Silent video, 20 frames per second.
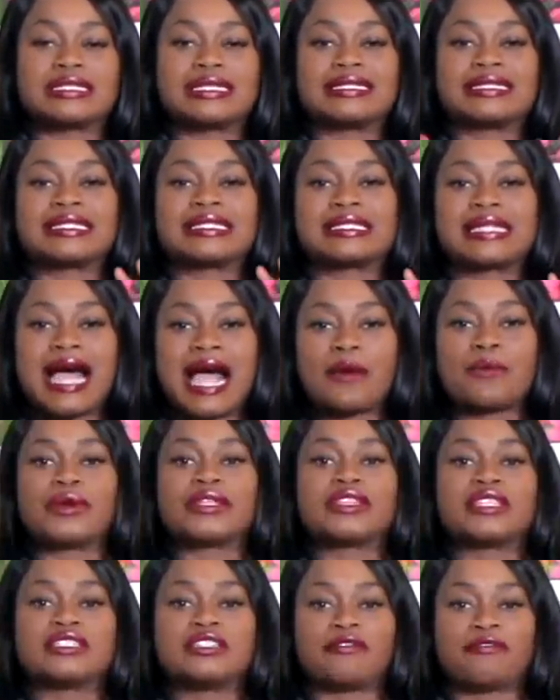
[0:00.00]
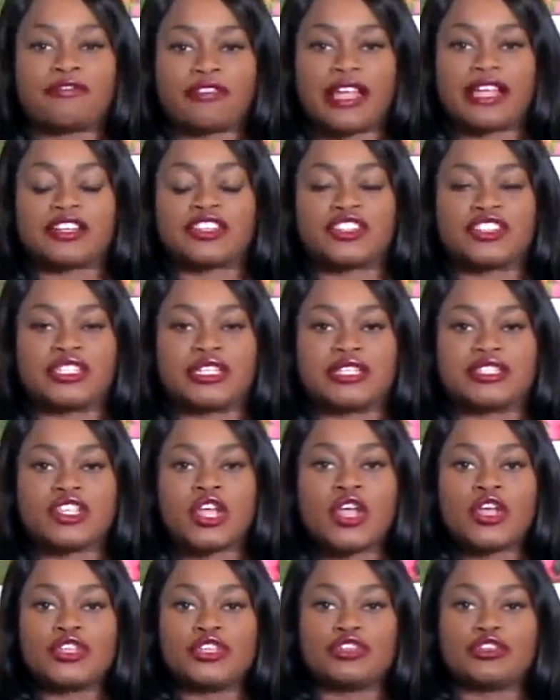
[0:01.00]
Let's stop with the deflections.
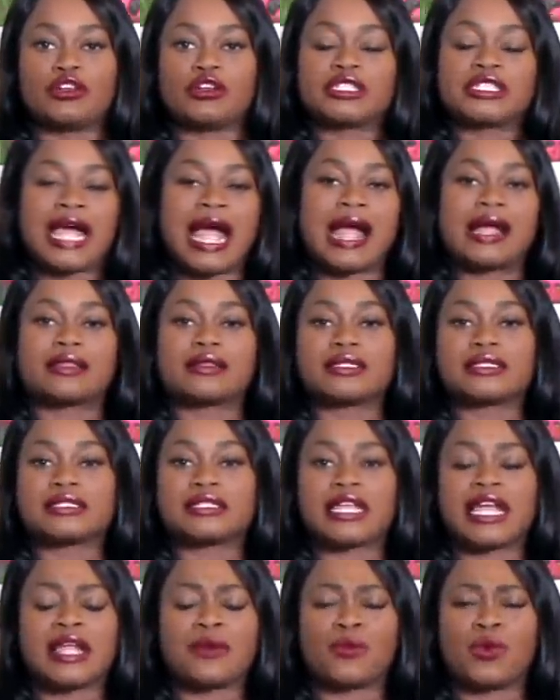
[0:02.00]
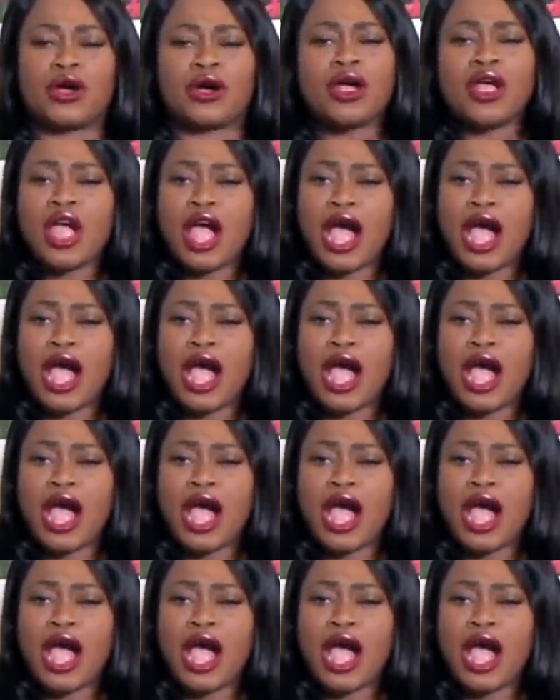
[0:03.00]
You know, Tyler's saying, Well,